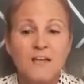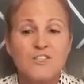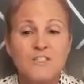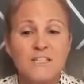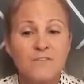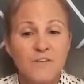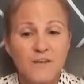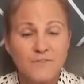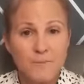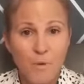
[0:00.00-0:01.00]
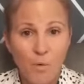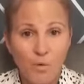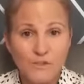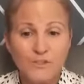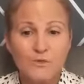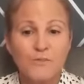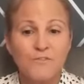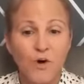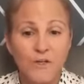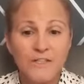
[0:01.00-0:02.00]
Just give enough support to
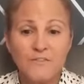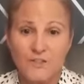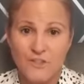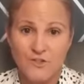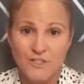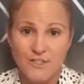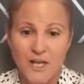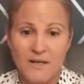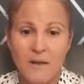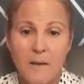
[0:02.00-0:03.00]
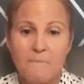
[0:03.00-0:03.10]
avoid frustration,